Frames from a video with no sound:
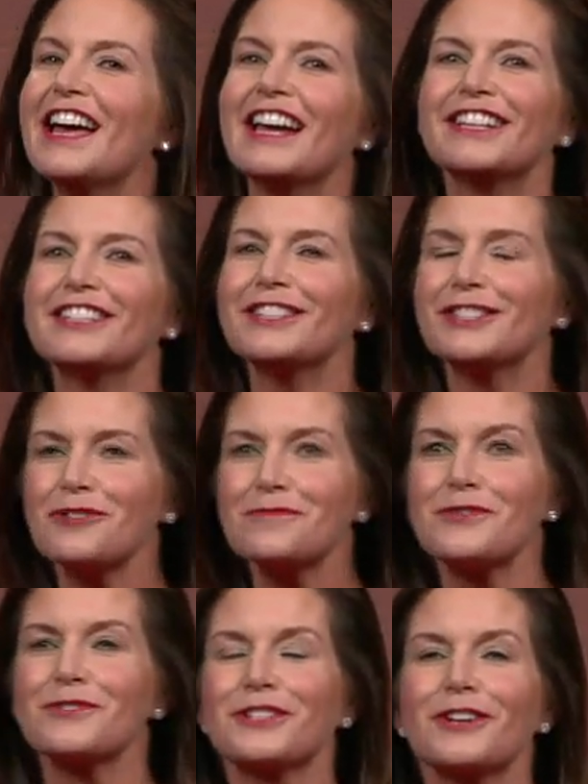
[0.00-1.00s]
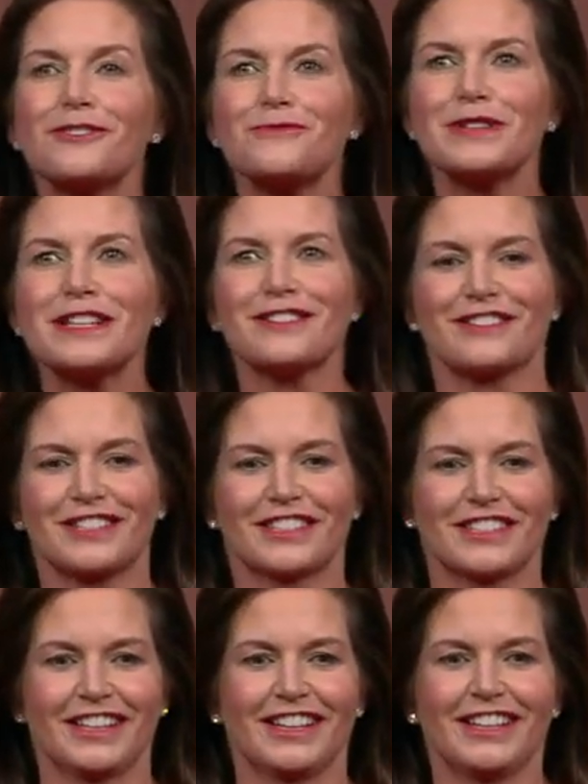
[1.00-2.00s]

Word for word: and consumers are the winners.